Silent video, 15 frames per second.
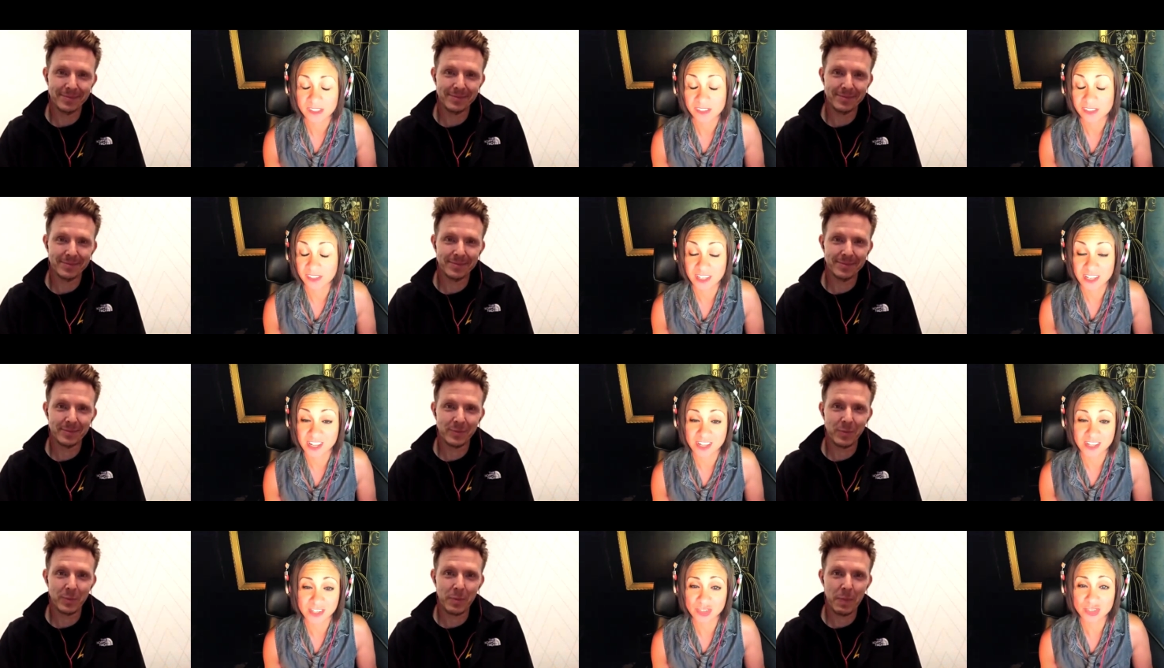
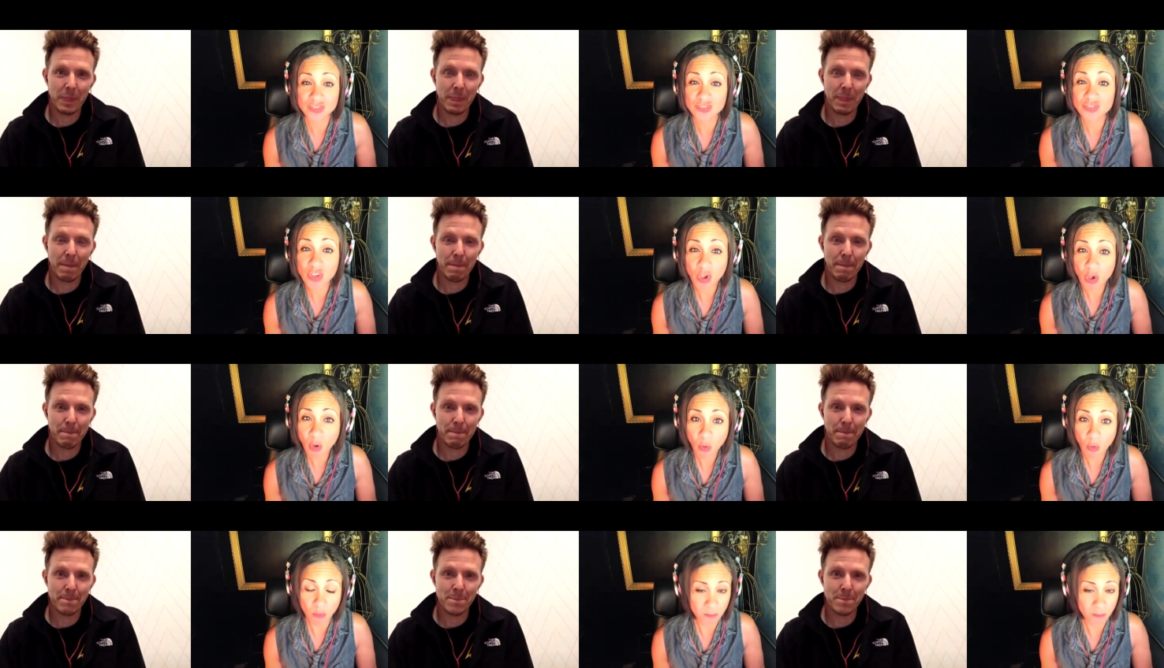Speaker 1: see
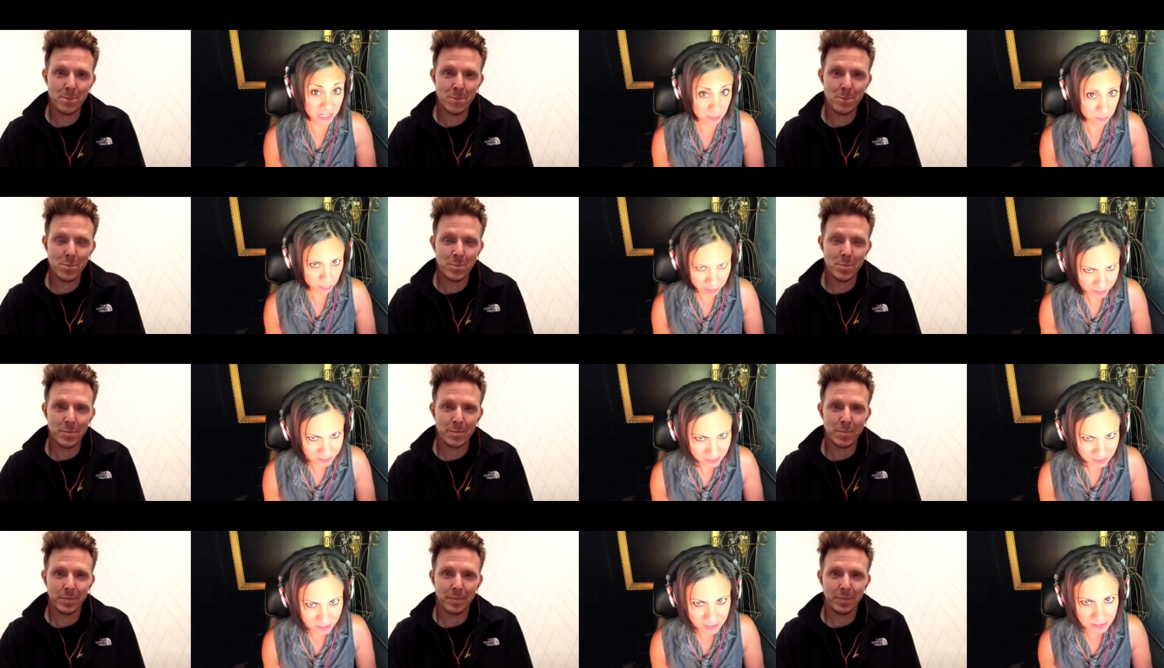so many
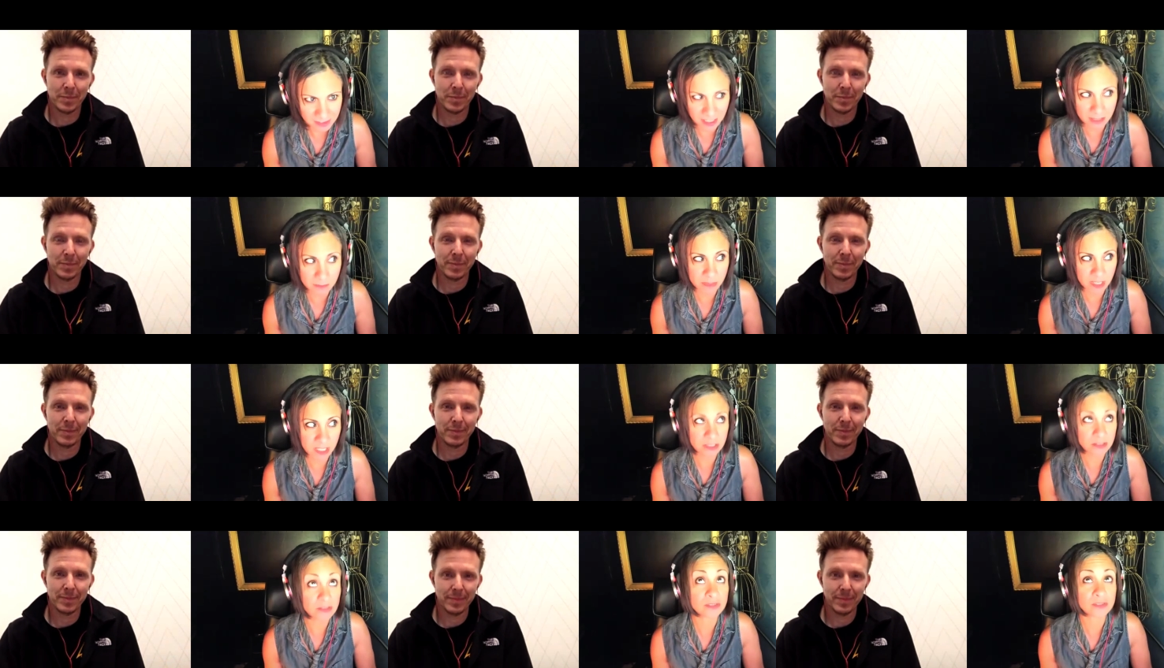places and
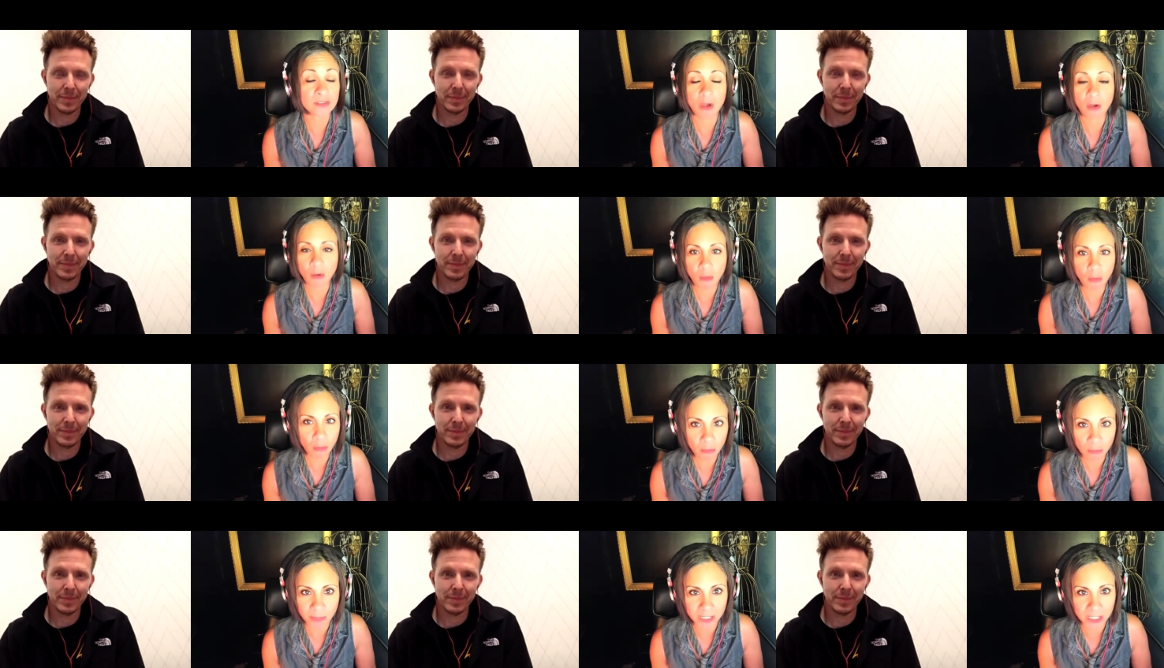meet
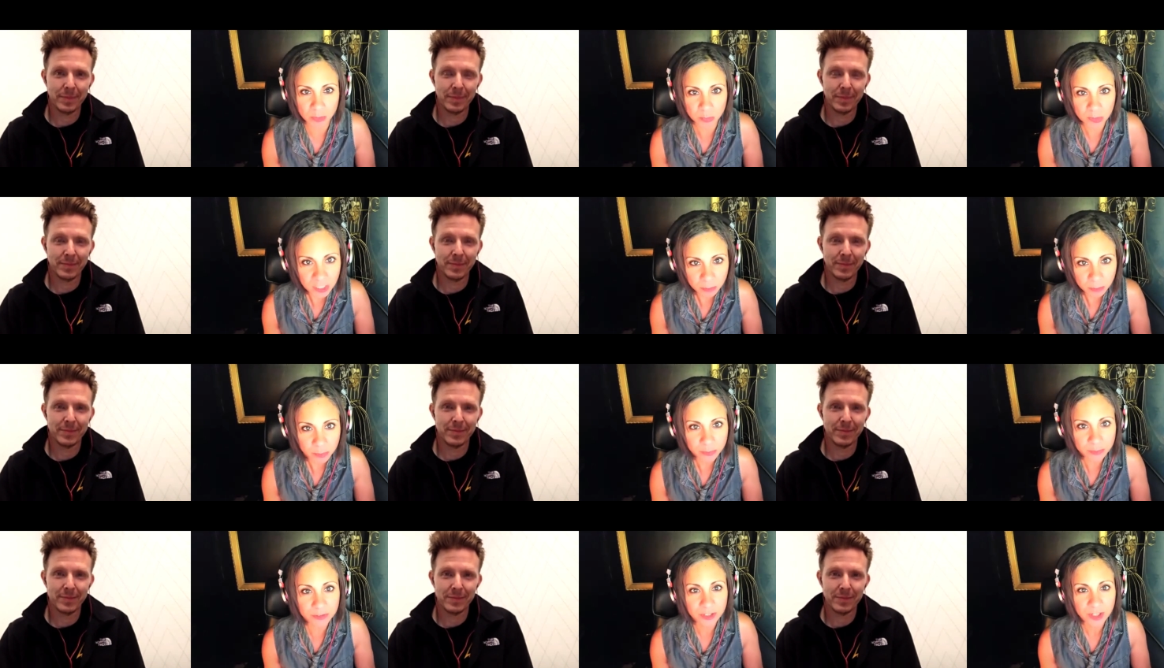so many
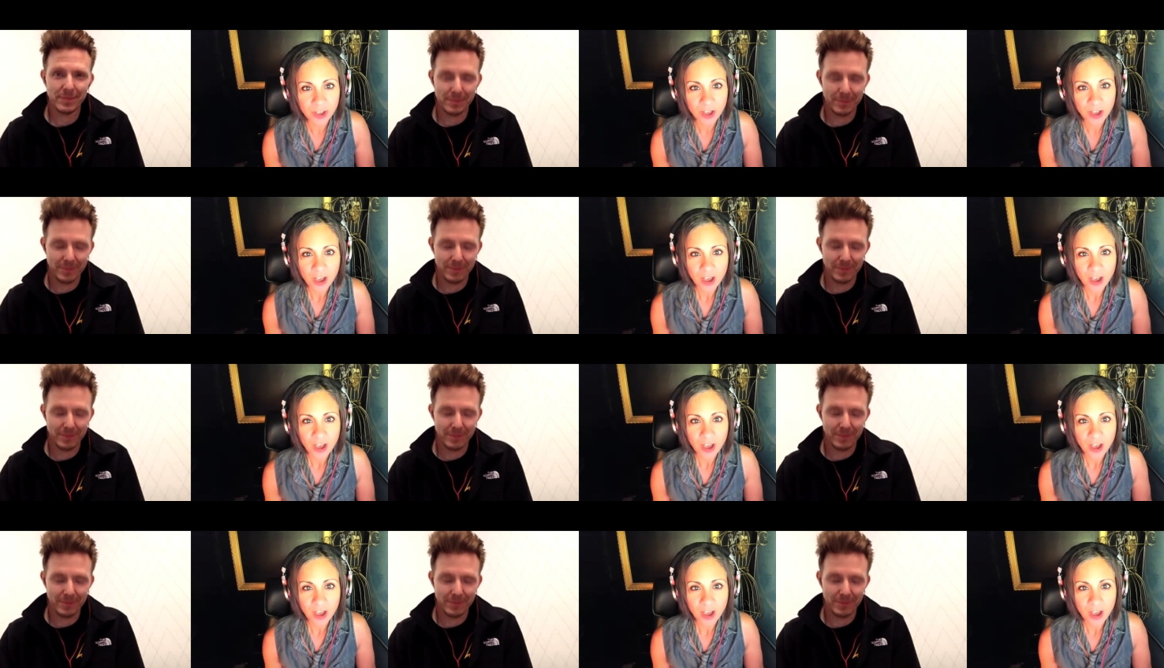people.